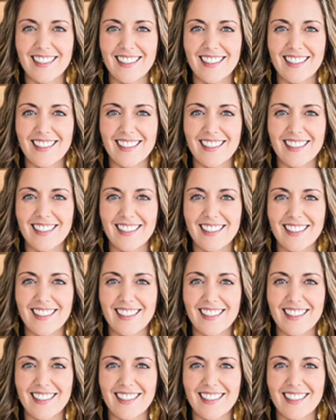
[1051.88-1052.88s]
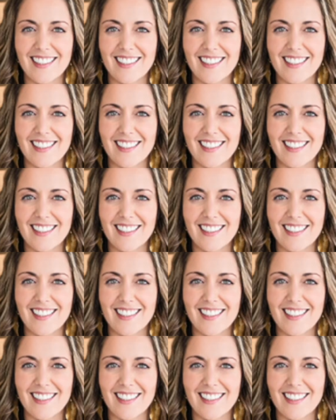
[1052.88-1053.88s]

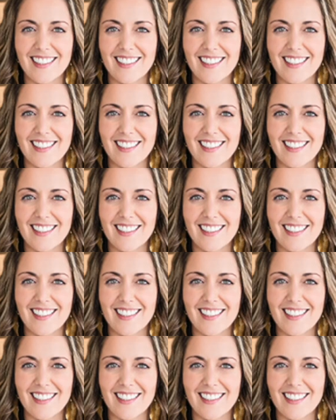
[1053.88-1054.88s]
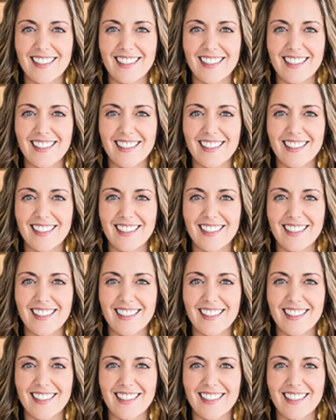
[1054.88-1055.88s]

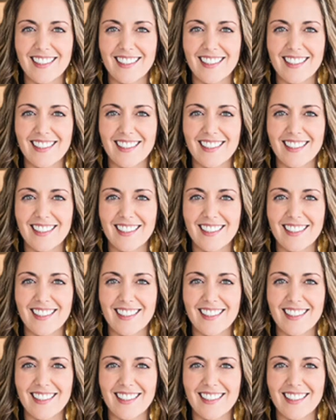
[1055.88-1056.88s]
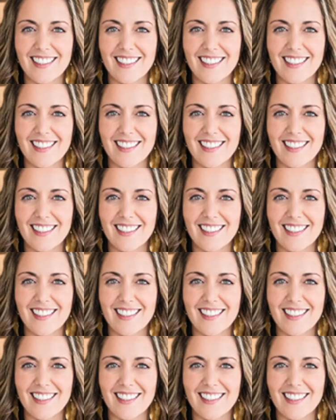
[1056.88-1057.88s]

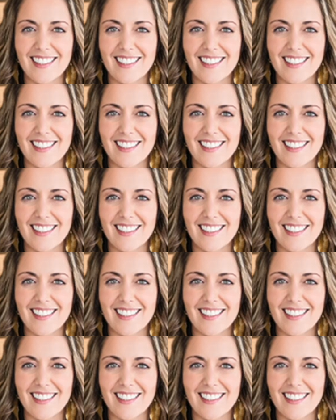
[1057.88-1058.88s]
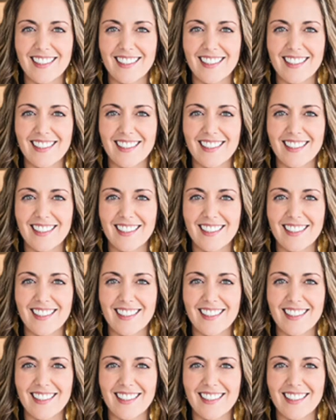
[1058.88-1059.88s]
This is a still picture; no speech is visible.